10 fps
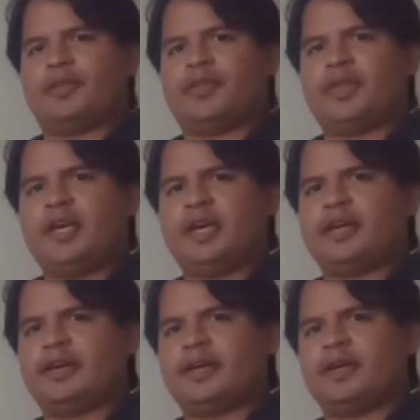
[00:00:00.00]
think
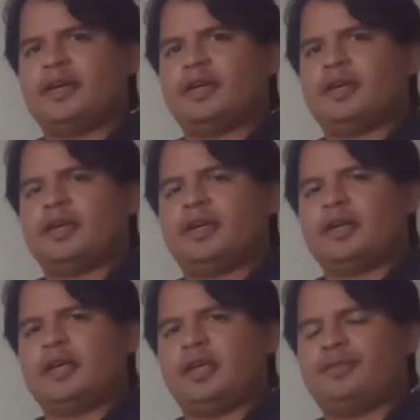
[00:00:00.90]

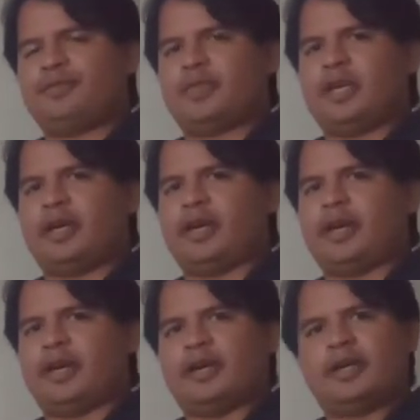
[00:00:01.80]
if
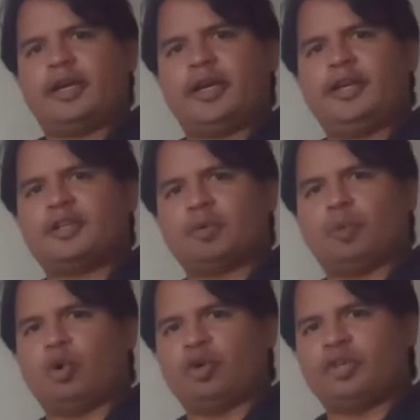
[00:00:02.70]
the
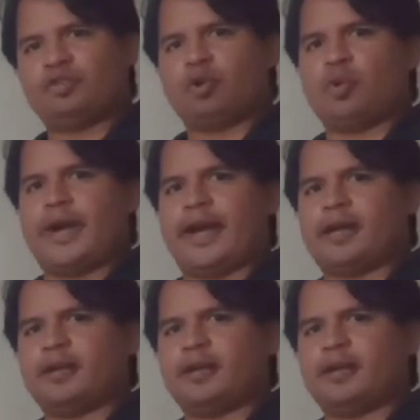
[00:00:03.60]
interval is correct.